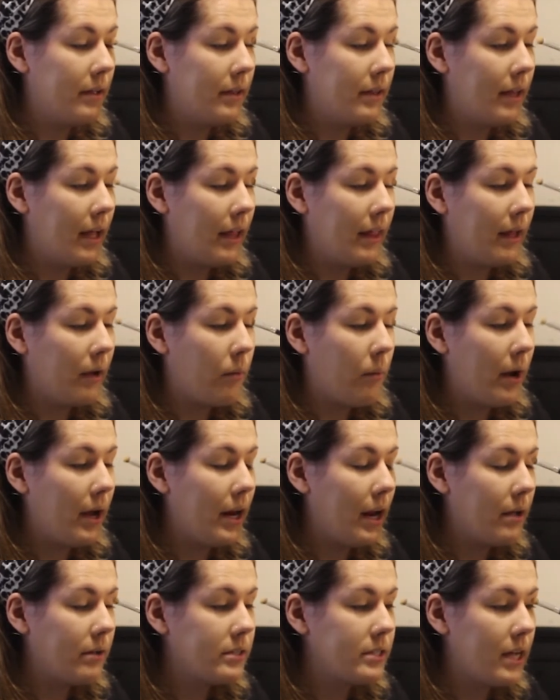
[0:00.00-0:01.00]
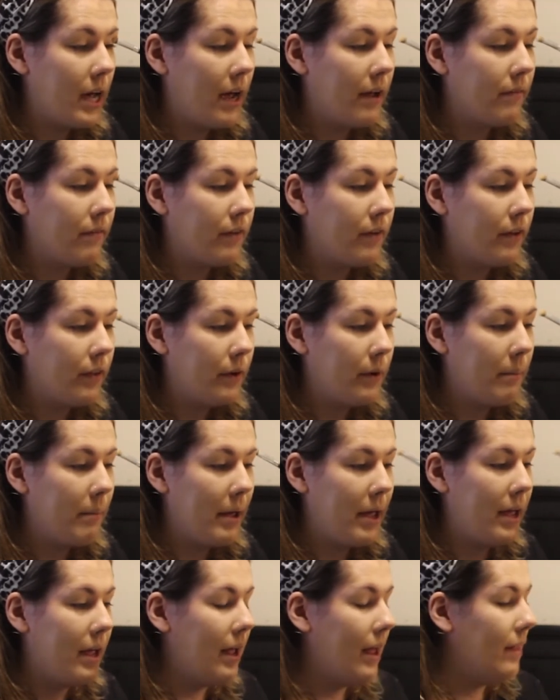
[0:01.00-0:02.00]
they, like, wait outside for a little
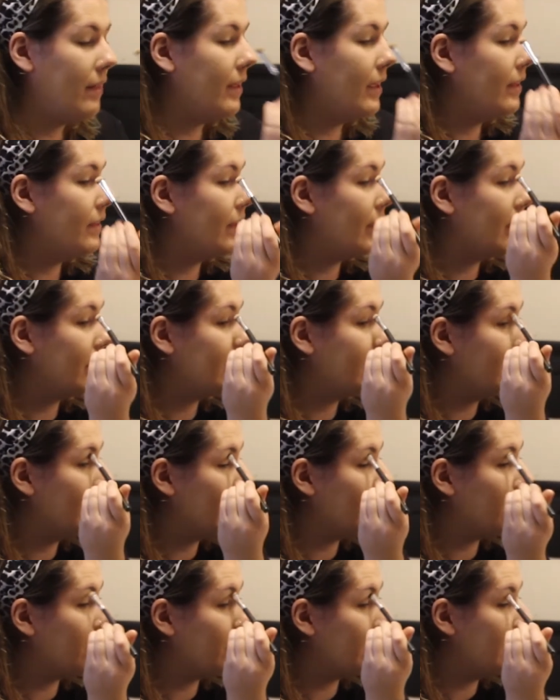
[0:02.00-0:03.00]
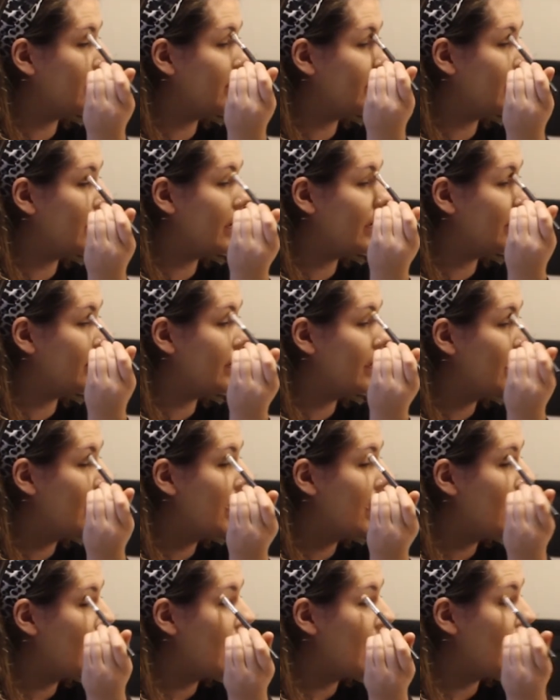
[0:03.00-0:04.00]
bit, and then they get greeted in,
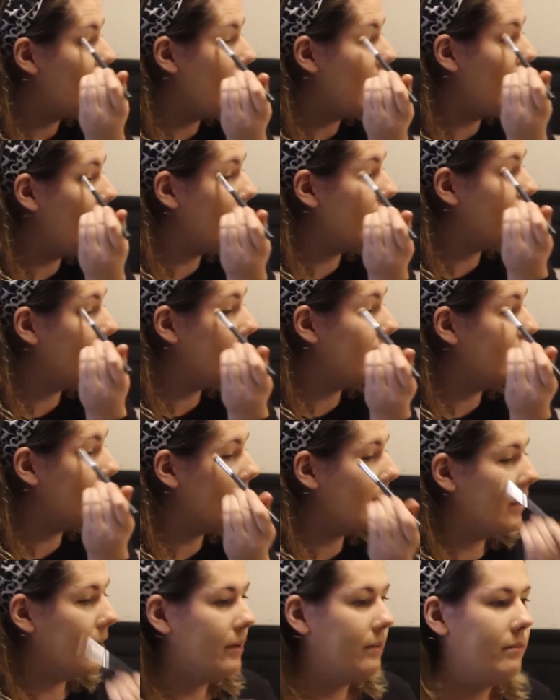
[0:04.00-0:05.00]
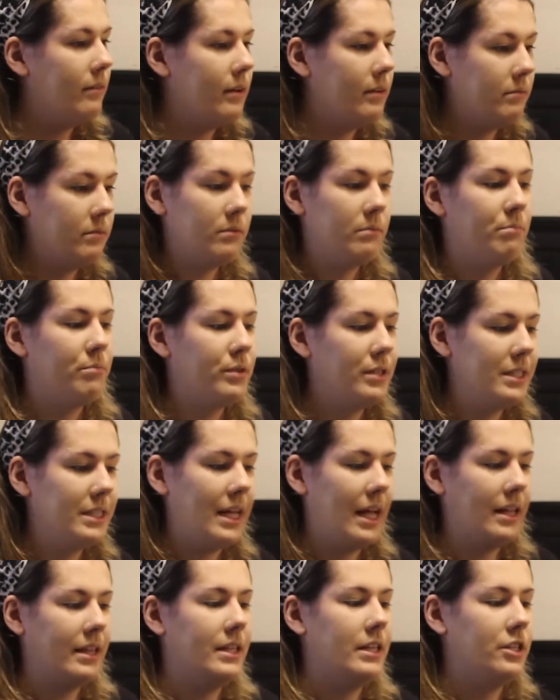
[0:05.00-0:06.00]
and then they
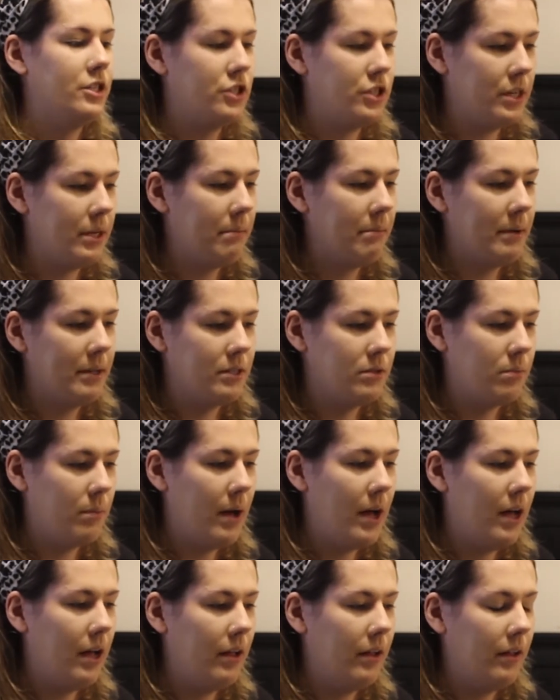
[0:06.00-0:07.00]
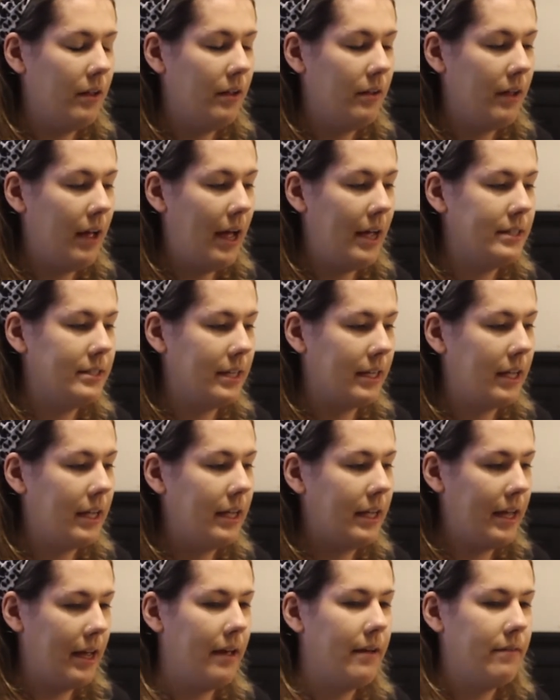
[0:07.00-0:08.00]
present the sheep as well as, like, a
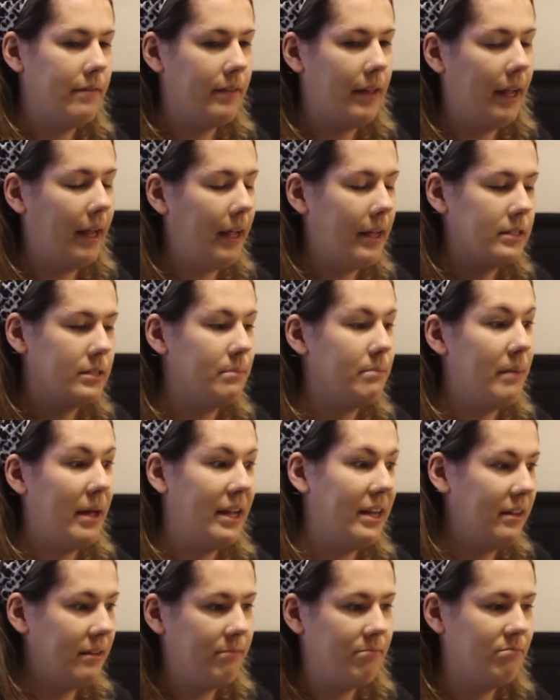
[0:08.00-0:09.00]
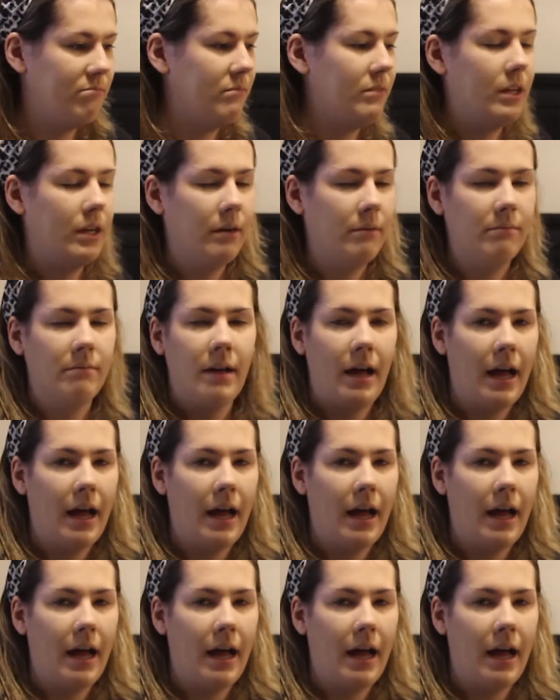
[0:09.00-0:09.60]
gift, like, as many, you know,